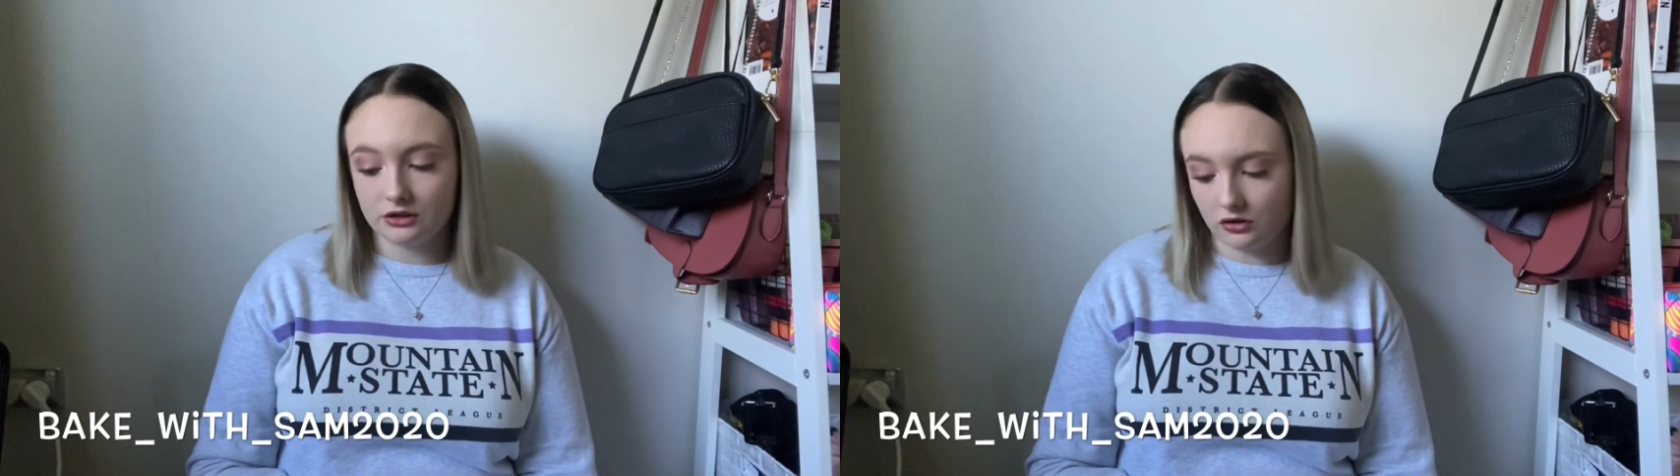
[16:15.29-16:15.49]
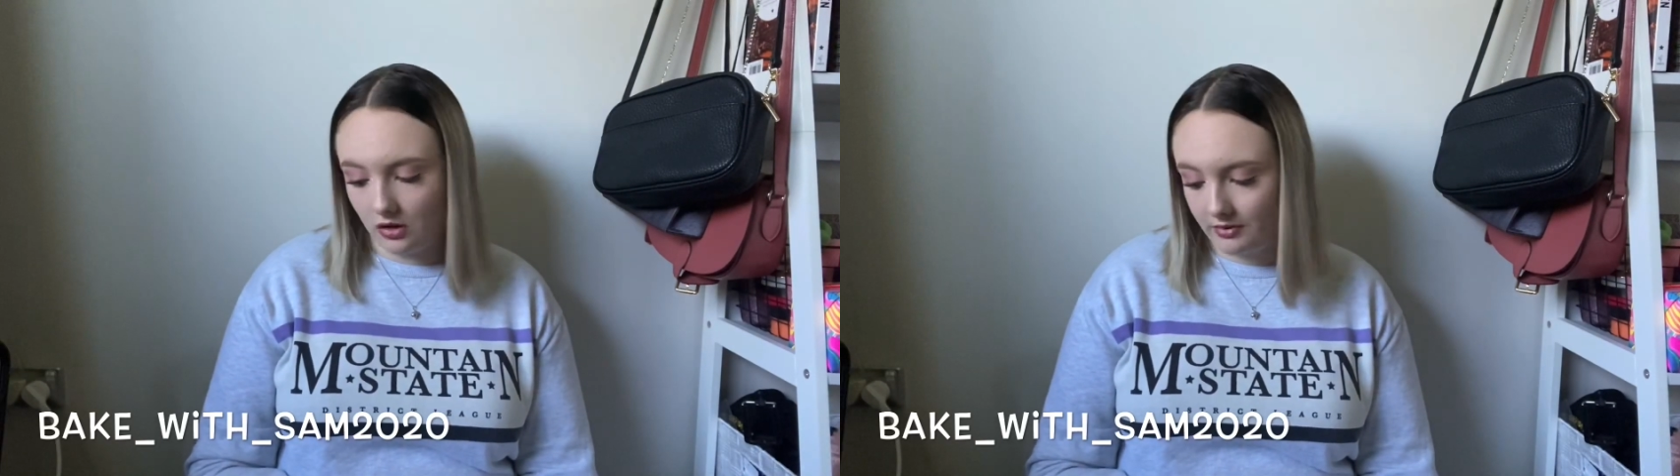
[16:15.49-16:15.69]

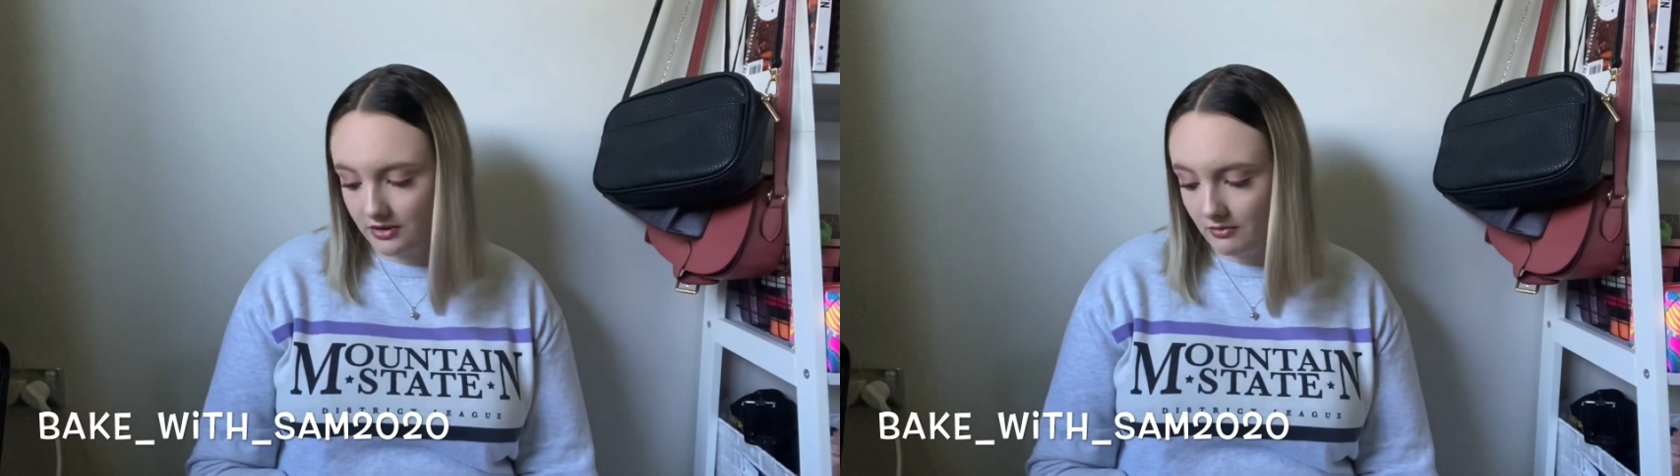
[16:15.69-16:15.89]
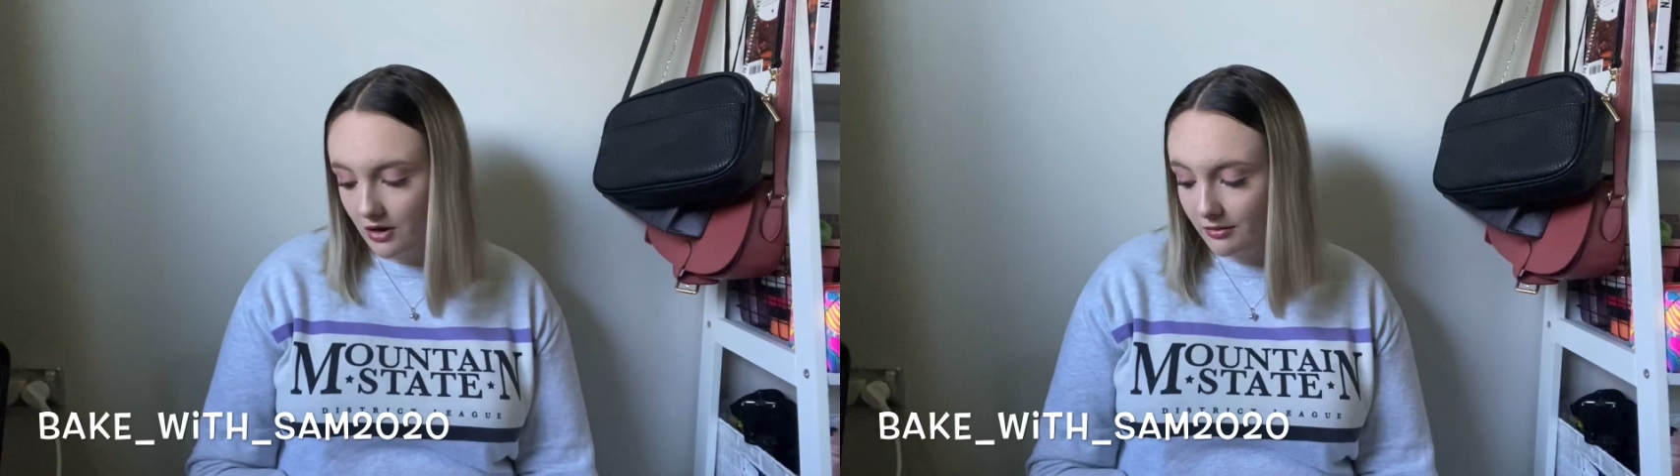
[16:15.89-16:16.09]
job at
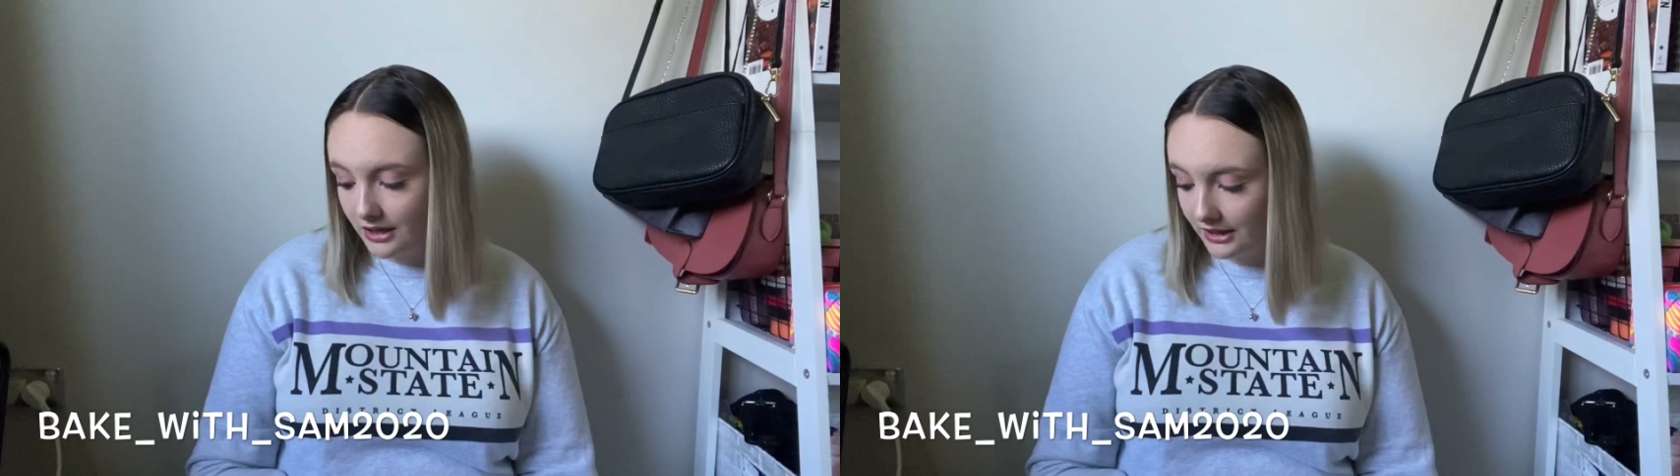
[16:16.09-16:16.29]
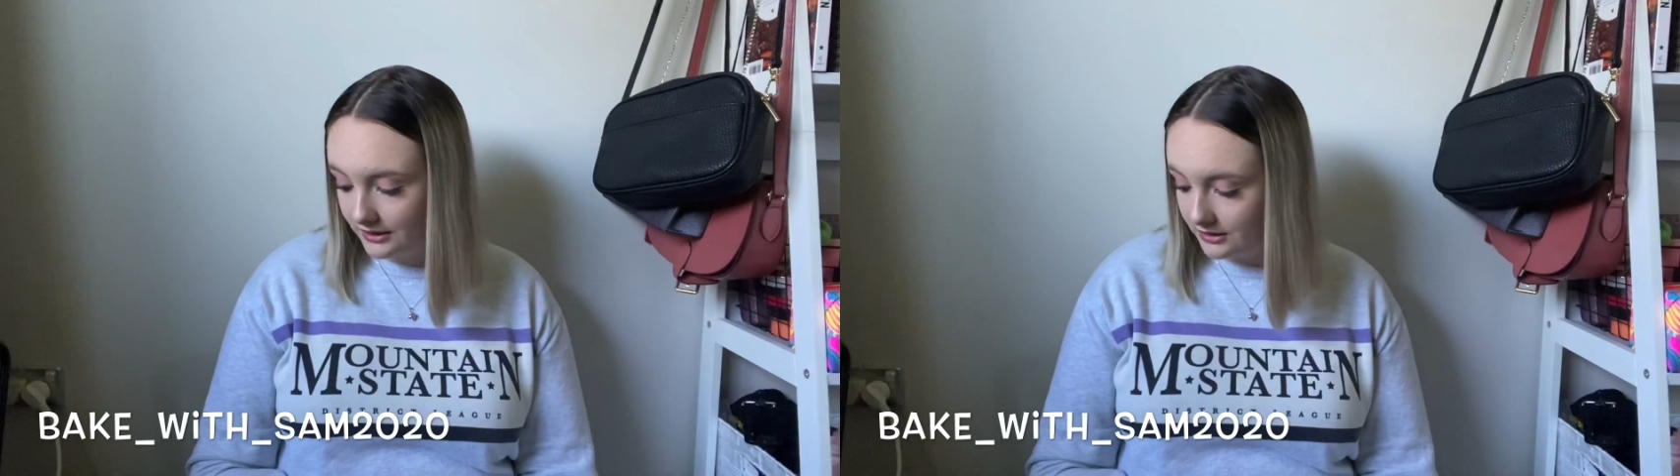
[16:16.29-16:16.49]
the
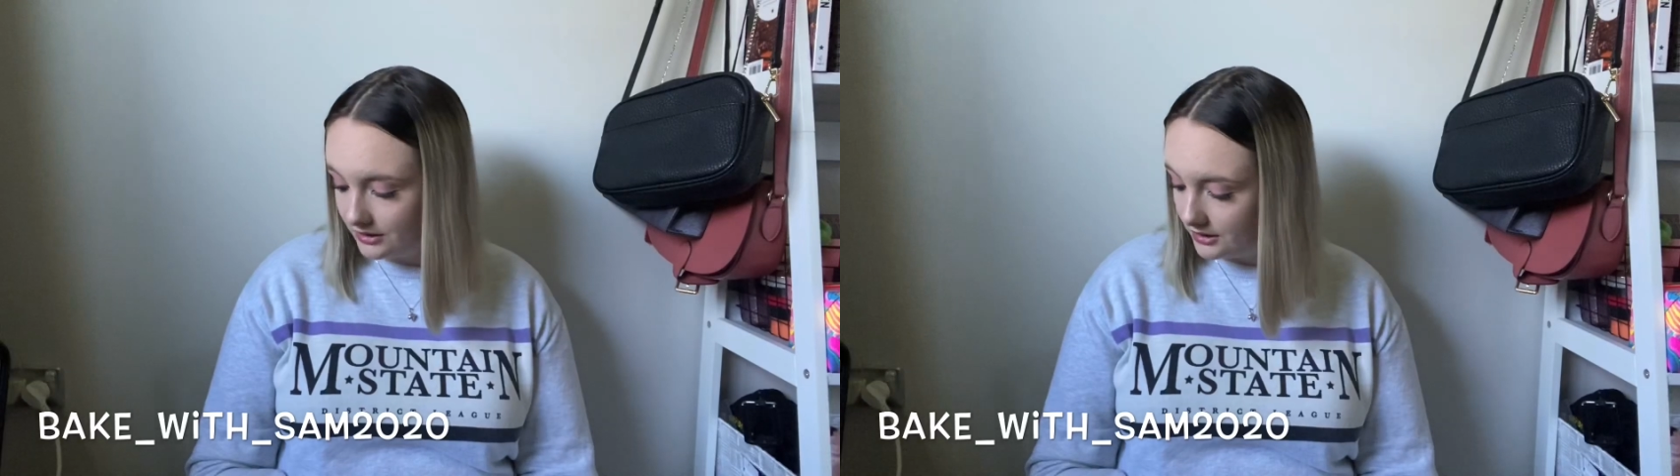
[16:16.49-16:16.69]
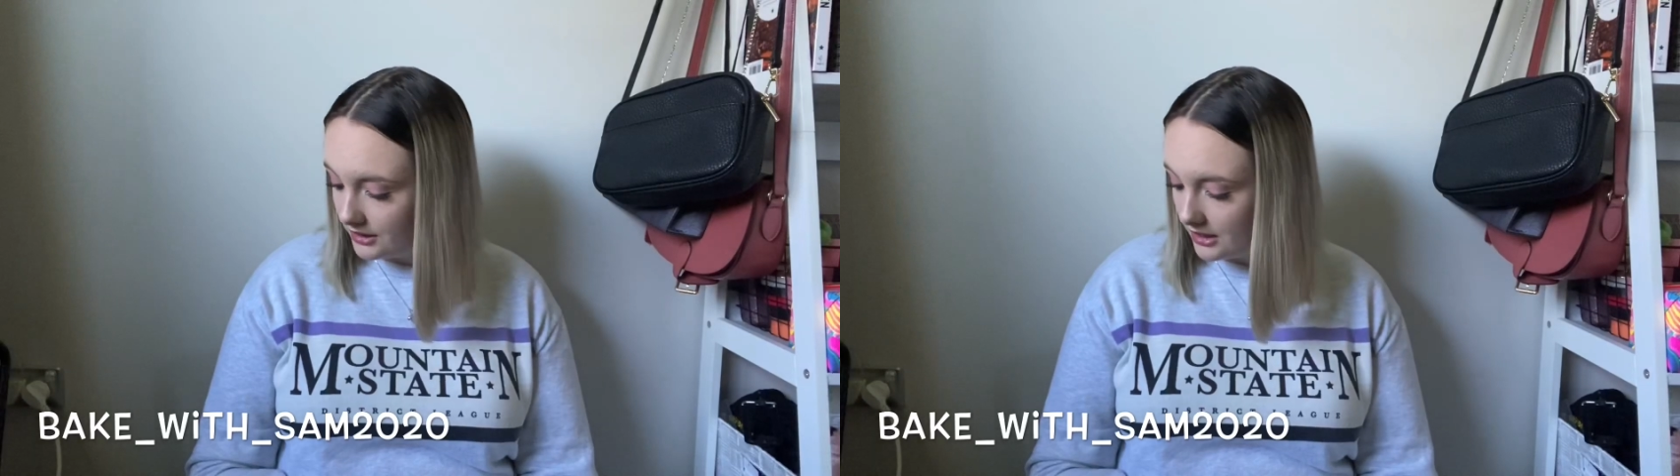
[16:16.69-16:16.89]

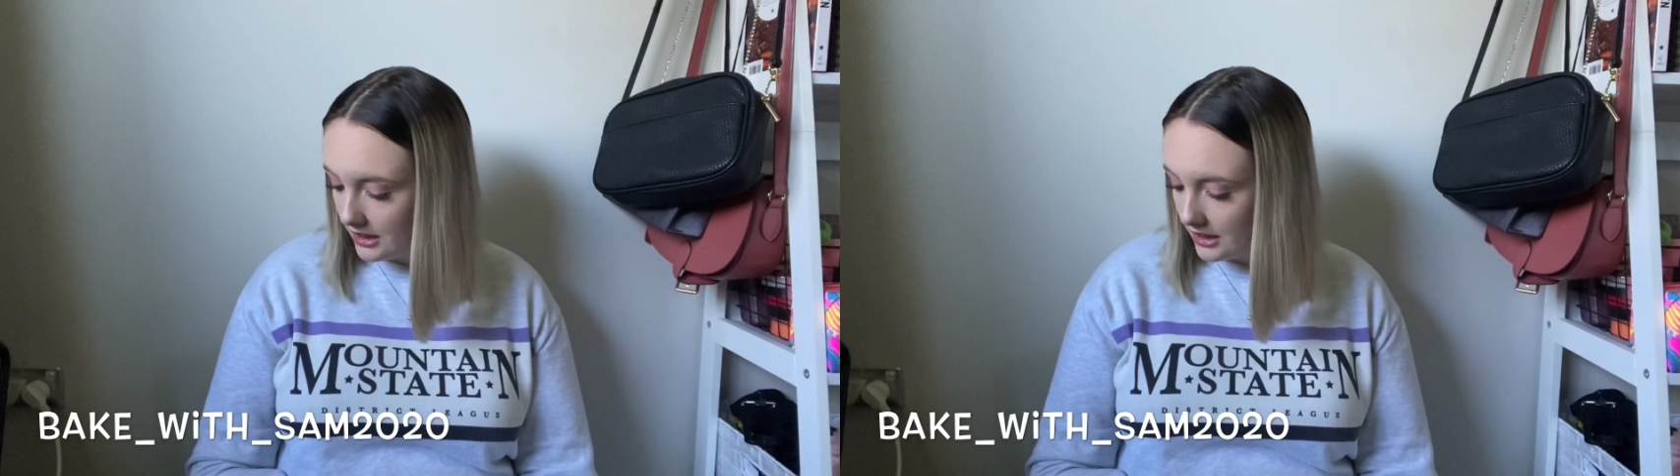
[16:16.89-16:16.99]
moment.